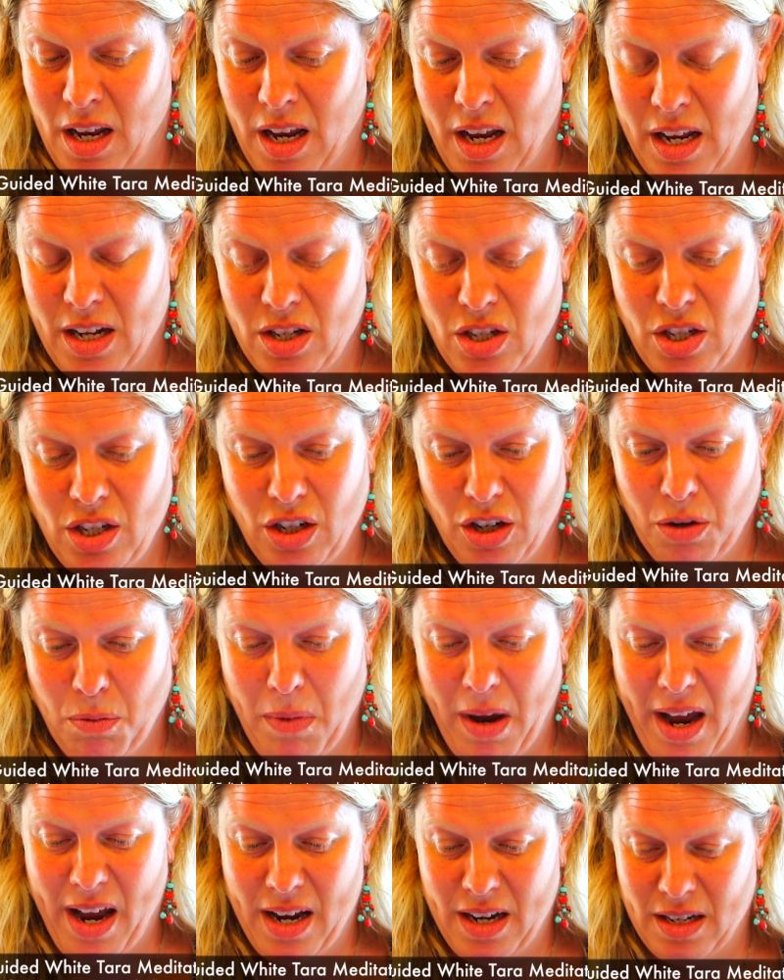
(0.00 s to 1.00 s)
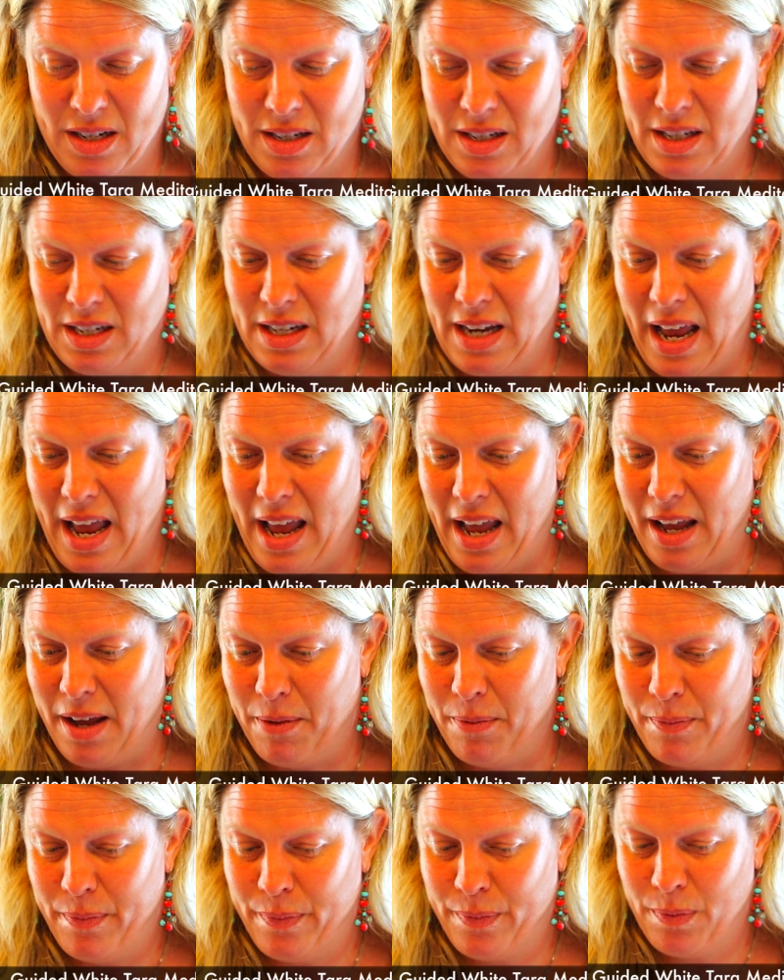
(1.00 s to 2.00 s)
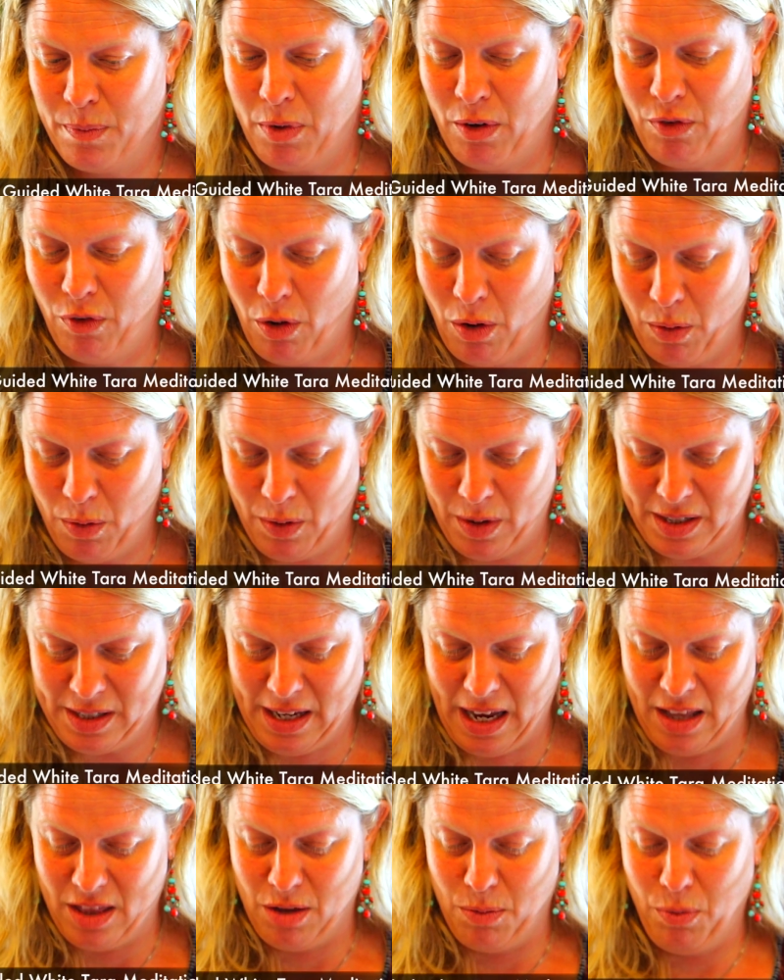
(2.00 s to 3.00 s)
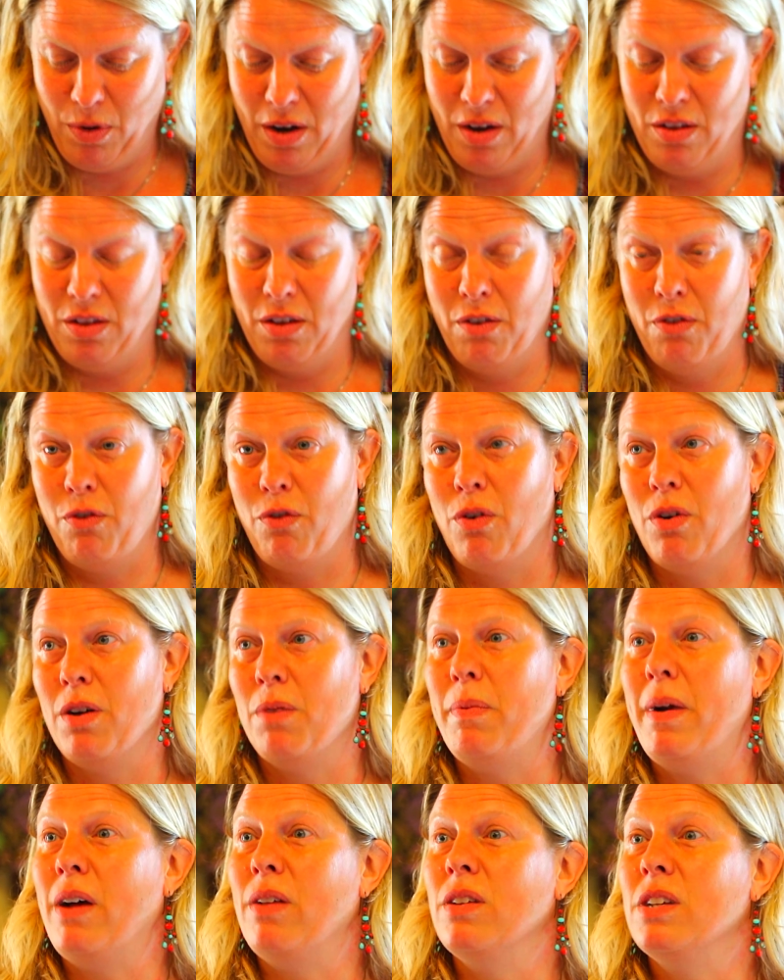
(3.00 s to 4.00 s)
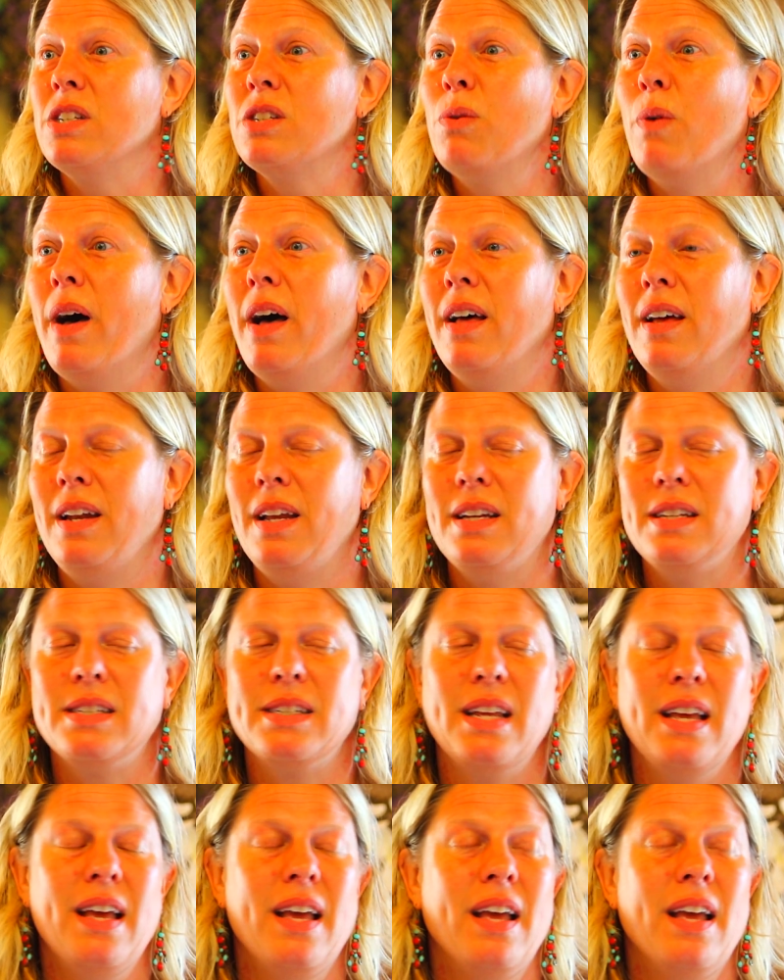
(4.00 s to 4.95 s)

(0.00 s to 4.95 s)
into your mind today, before we recite the prayer of the four boundless qualities,